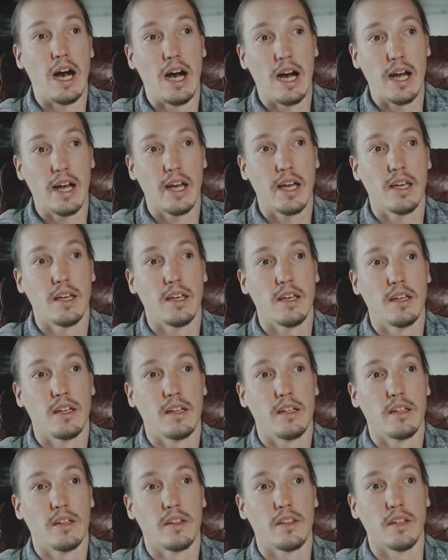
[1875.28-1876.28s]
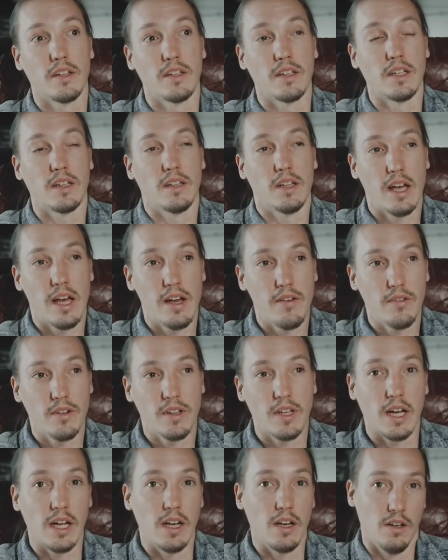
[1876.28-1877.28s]
I think that
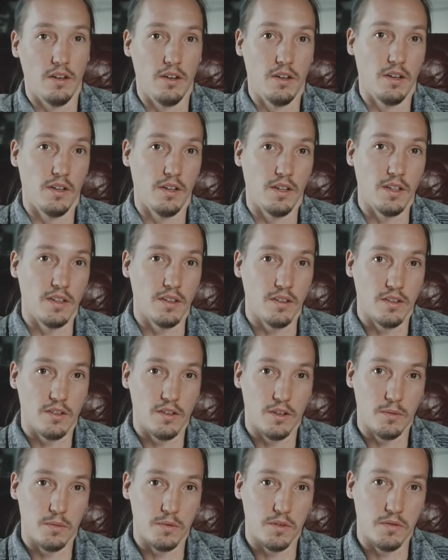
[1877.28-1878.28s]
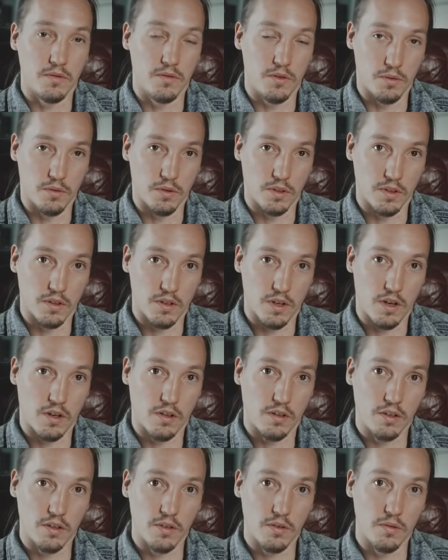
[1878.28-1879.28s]
everything I learned in terms of doing
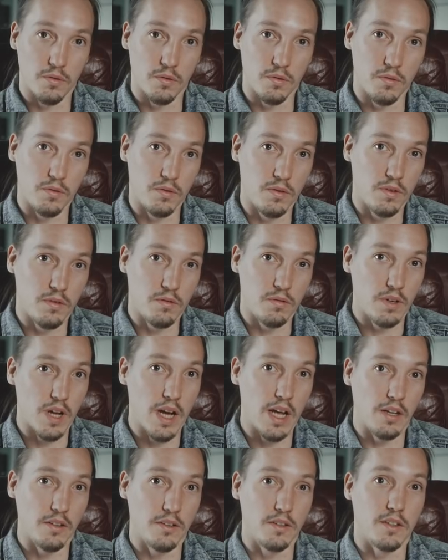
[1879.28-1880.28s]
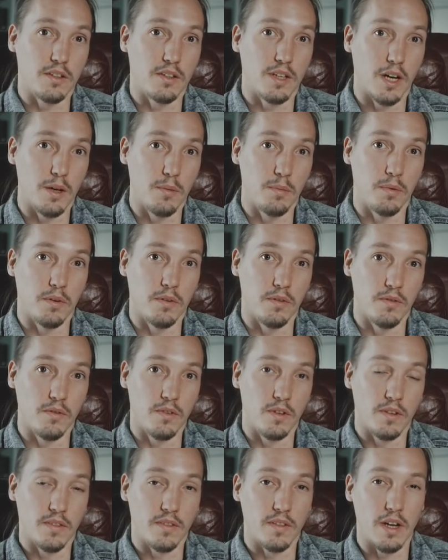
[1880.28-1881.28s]
docu reality type of
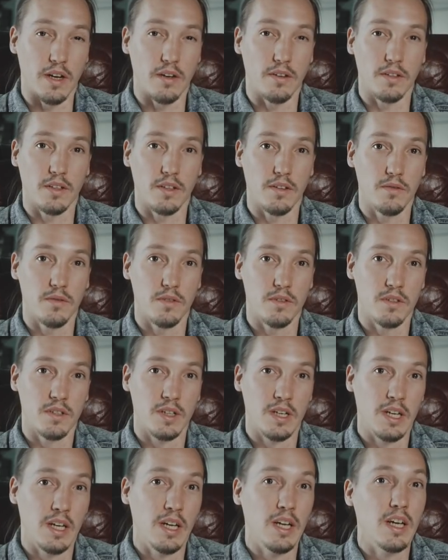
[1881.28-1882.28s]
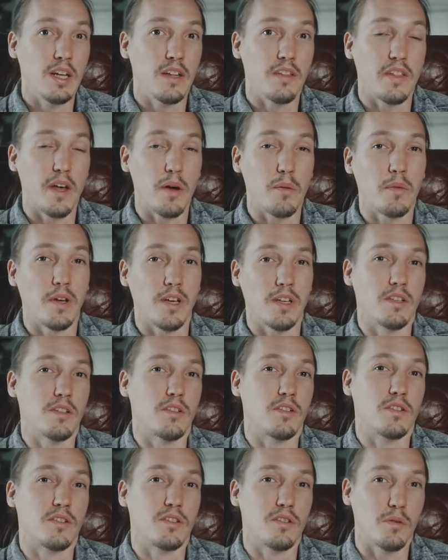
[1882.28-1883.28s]
narratives, that makes
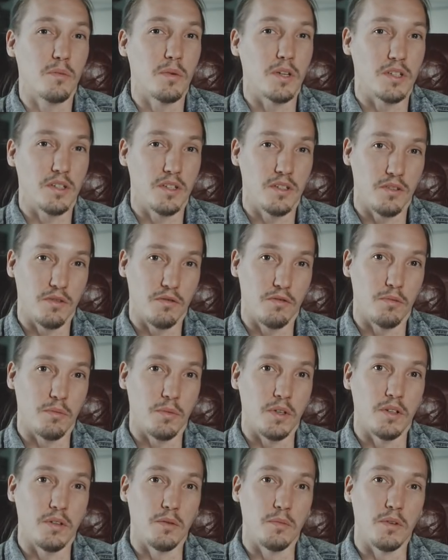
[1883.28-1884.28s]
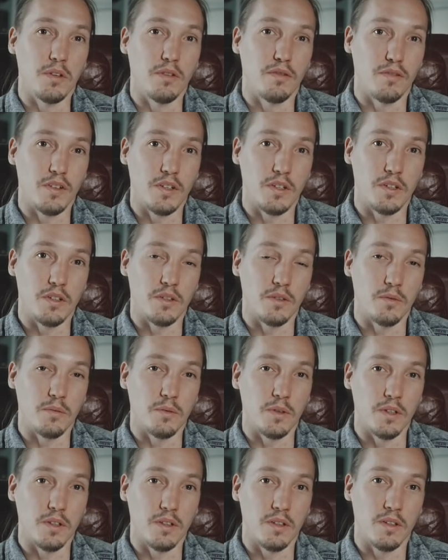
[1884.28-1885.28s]
it so much easier for me to be efficient
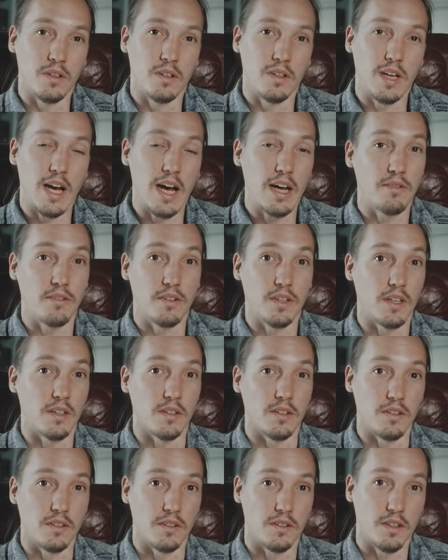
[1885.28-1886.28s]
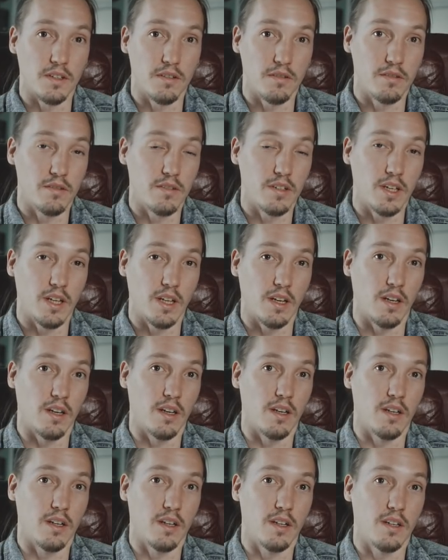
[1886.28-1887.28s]
with advertising stuff.
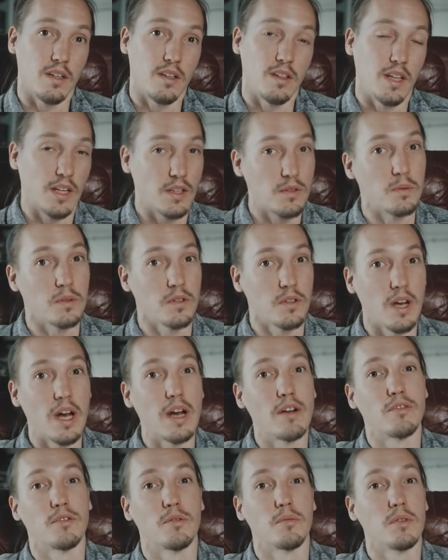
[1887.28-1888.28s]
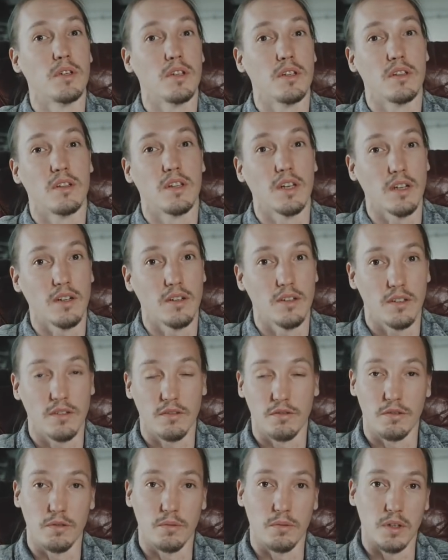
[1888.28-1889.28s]
And that's what you have to be there
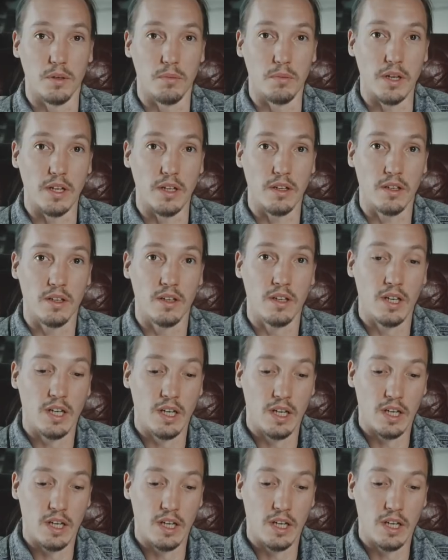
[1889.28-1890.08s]
if you want to make